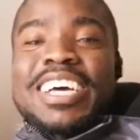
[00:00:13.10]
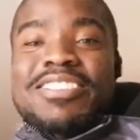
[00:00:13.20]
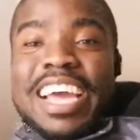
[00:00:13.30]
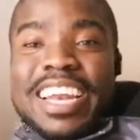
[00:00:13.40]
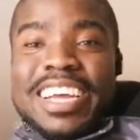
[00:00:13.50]

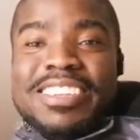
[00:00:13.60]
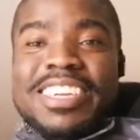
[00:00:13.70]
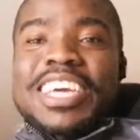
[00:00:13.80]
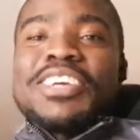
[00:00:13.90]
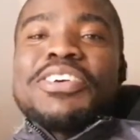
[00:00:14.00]
silent
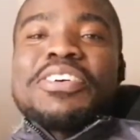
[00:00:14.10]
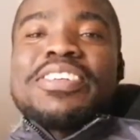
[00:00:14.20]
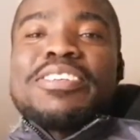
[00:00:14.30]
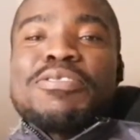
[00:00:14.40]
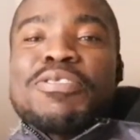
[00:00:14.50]

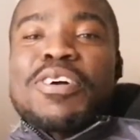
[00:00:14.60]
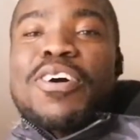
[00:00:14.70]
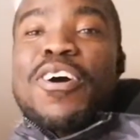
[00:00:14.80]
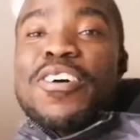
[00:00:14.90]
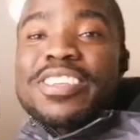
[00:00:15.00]
stations
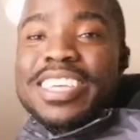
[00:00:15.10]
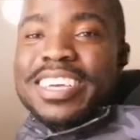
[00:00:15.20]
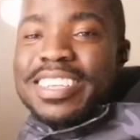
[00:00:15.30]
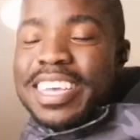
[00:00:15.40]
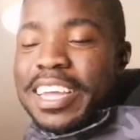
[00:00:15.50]
for
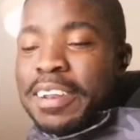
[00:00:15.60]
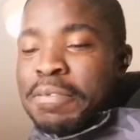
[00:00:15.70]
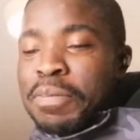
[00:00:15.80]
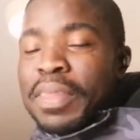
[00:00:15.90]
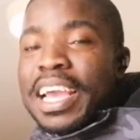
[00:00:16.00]
OSCE scale,
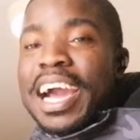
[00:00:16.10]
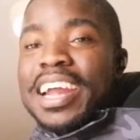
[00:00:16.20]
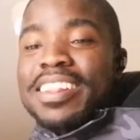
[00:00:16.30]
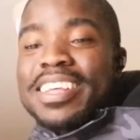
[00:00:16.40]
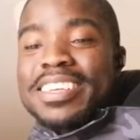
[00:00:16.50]

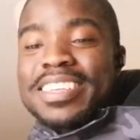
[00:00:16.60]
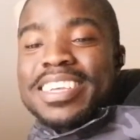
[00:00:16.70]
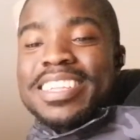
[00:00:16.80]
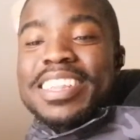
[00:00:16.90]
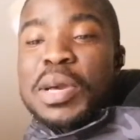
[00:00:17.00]
and this
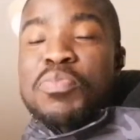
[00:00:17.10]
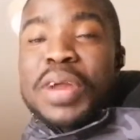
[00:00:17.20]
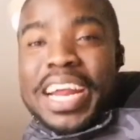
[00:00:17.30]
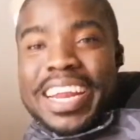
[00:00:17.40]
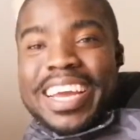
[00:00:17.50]
is the
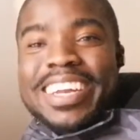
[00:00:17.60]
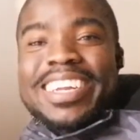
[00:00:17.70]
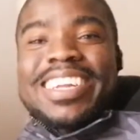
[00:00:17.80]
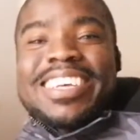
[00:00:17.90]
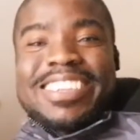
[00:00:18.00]

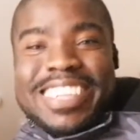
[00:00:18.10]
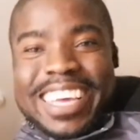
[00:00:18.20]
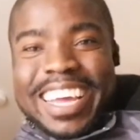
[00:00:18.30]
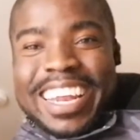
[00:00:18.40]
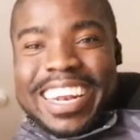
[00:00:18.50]
Braden
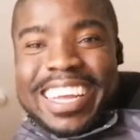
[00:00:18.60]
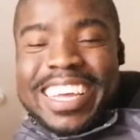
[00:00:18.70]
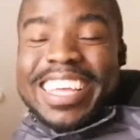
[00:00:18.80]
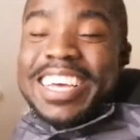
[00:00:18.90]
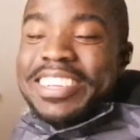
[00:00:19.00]
scale.
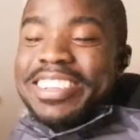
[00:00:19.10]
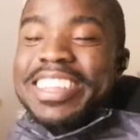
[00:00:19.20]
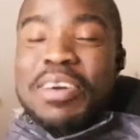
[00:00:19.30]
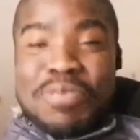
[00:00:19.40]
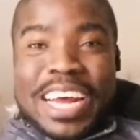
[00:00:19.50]
Yes,
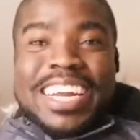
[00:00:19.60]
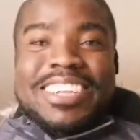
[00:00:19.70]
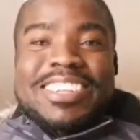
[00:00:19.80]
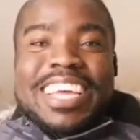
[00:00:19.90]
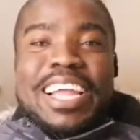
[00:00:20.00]
the
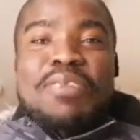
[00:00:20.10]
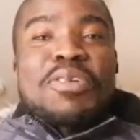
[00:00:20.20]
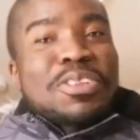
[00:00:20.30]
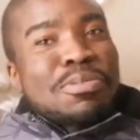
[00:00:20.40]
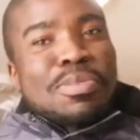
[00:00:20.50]
Braden scale.
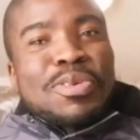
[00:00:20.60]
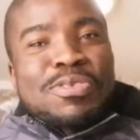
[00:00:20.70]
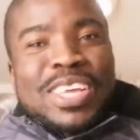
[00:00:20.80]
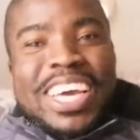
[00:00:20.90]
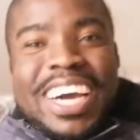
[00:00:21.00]
Most people
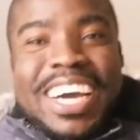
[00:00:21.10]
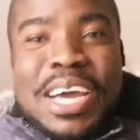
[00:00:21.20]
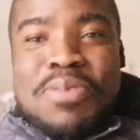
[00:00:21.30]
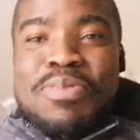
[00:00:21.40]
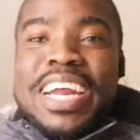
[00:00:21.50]
fear
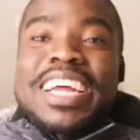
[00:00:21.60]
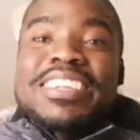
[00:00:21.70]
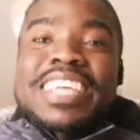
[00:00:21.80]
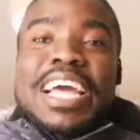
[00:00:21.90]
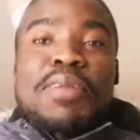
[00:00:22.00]

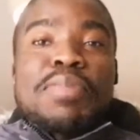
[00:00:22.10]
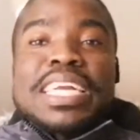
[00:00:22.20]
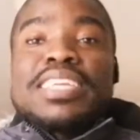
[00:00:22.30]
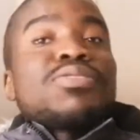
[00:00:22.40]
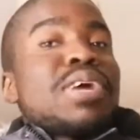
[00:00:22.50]
Braden scale,
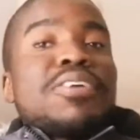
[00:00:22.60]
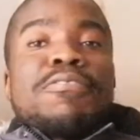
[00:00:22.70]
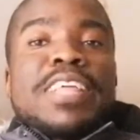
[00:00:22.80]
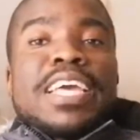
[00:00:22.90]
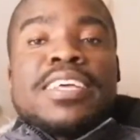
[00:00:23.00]
but it's one
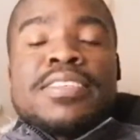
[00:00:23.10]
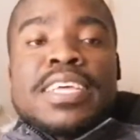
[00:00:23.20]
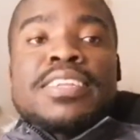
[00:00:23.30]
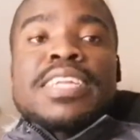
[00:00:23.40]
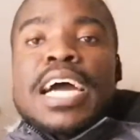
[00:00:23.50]
of the
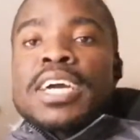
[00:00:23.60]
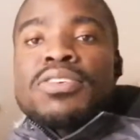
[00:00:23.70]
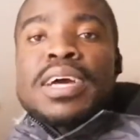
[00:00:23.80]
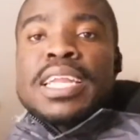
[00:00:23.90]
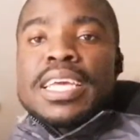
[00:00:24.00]
easiest
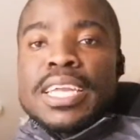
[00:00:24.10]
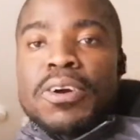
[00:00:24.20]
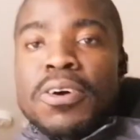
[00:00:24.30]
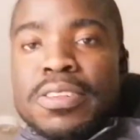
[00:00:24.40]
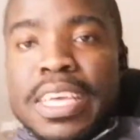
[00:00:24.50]
actually
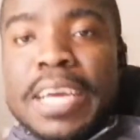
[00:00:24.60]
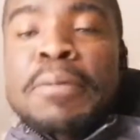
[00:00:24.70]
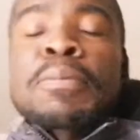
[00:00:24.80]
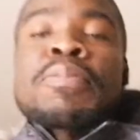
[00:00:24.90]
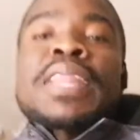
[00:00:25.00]
in
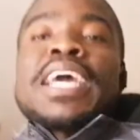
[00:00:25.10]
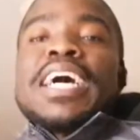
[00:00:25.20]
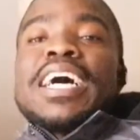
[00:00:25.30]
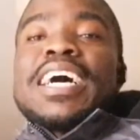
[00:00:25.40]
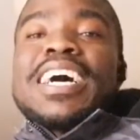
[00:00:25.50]
OSCE.
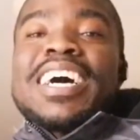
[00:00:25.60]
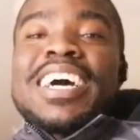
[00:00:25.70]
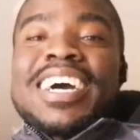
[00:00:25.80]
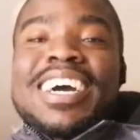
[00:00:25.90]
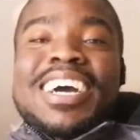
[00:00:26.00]

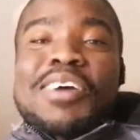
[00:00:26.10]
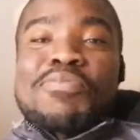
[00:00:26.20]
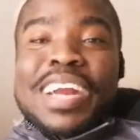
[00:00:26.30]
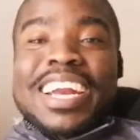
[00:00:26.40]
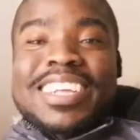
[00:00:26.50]

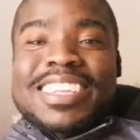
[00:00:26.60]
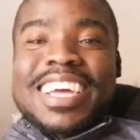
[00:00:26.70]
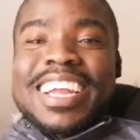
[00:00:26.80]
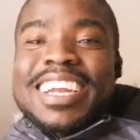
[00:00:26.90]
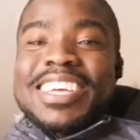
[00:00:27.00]
Braden
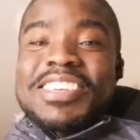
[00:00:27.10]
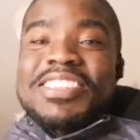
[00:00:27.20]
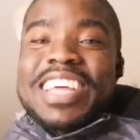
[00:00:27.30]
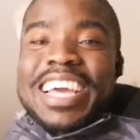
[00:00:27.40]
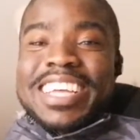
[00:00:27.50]
scale
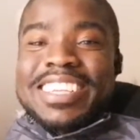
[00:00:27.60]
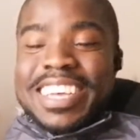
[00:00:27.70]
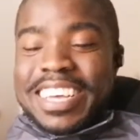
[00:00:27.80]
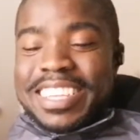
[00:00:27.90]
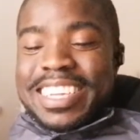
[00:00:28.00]
is the
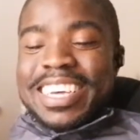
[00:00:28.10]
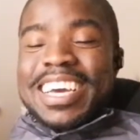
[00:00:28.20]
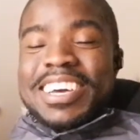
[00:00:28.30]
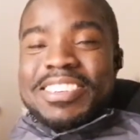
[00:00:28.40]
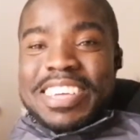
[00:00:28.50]
easiest
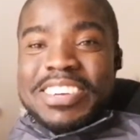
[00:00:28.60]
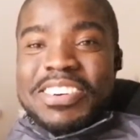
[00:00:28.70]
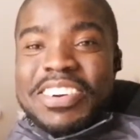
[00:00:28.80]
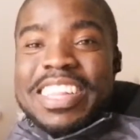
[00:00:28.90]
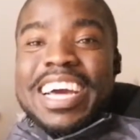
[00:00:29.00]

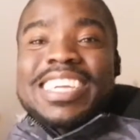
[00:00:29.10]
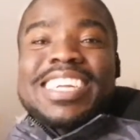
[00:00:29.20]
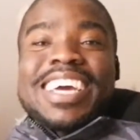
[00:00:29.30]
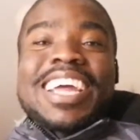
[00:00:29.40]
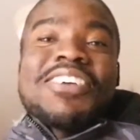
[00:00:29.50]
session
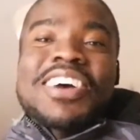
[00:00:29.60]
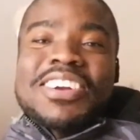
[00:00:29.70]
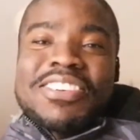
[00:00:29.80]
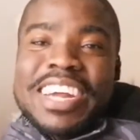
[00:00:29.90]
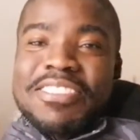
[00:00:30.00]
that
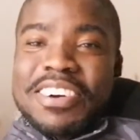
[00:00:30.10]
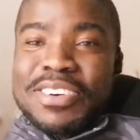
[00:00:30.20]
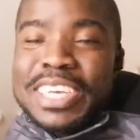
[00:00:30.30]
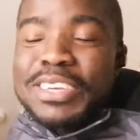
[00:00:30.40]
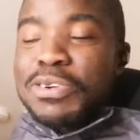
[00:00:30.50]
anyone would ever
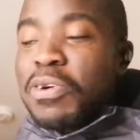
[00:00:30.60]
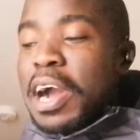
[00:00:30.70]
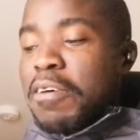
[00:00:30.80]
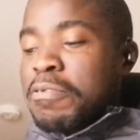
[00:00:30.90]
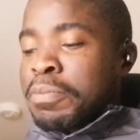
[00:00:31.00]
wish to
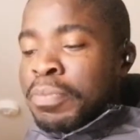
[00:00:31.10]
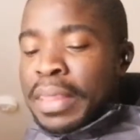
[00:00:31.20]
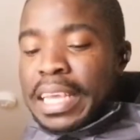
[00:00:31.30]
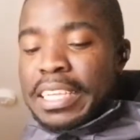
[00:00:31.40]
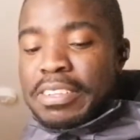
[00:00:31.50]
have.
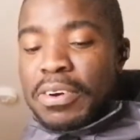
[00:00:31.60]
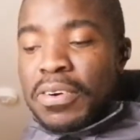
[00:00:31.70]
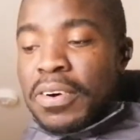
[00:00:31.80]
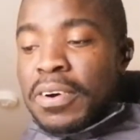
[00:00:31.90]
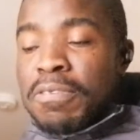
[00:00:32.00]

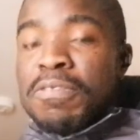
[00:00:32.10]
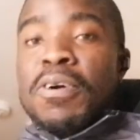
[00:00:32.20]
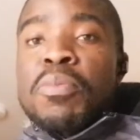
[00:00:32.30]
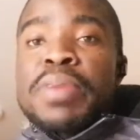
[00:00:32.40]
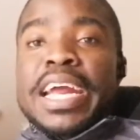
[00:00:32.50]
So
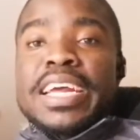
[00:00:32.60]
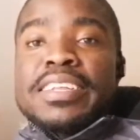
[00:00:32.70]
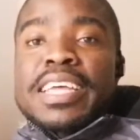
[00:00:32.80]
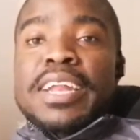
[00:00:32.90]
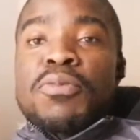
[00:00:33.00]
for
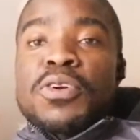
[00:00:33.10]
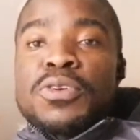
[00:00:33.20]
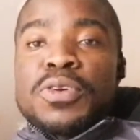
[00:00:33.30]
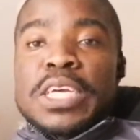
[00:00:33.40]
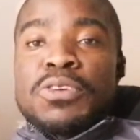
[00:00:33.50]
Braden scale,
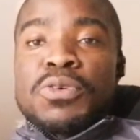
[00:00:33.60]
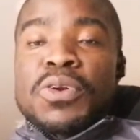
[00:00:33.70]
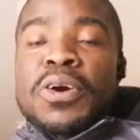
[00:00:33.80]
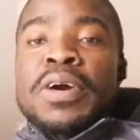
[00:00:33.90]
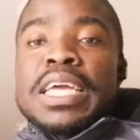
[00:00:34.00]
what you need to
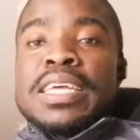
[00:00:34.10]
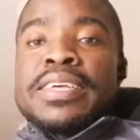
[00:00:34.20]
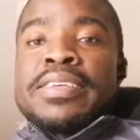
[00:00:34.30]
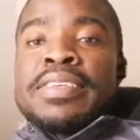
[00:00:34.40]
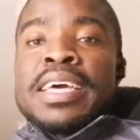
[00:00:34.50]
know
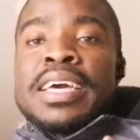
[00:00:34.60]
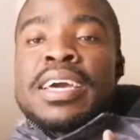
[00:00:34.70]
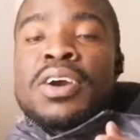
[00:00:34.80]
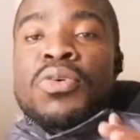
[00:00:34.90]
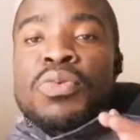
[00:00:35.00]
is,
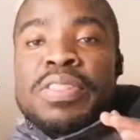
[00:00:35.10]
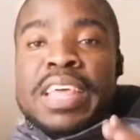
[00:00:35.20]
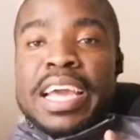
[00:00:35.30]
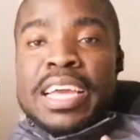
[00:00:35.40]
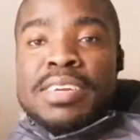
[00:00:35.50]
with
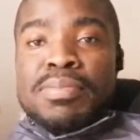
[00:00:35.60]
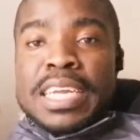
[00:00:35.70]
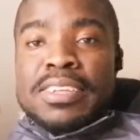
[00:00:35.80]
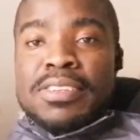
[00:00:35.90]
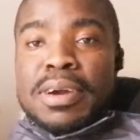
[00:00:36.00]
the 8
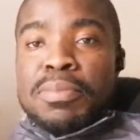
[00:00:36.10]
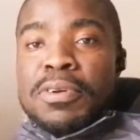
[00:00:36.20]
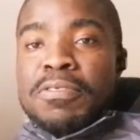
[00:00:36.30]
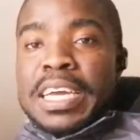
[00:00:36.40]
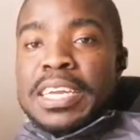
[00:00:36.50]
minutes you are
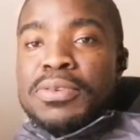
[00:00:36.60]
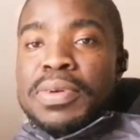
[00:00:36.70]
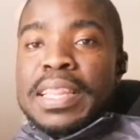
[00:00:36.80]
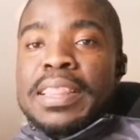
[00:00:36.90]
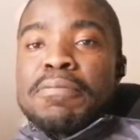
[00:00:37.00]
provided
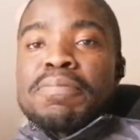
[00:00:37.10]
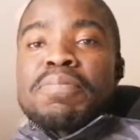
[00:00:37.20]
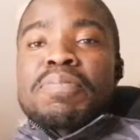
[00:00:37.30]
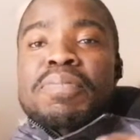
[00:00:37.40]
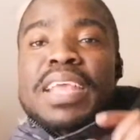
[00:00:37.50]
with,
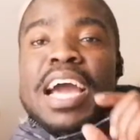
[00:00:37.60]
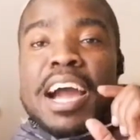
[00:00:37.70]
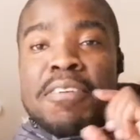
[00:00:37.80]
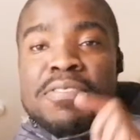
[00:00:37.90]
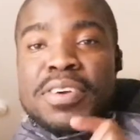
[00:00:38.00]

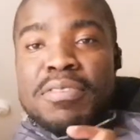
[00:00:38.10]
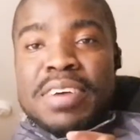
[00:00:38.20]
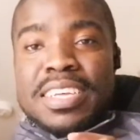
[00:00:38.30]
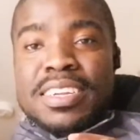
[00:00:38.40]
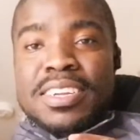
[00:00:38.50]
have your
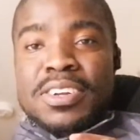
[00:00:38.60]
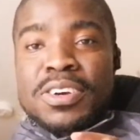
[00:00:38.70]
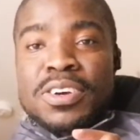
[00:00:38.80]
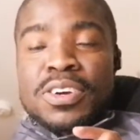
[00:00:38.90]
first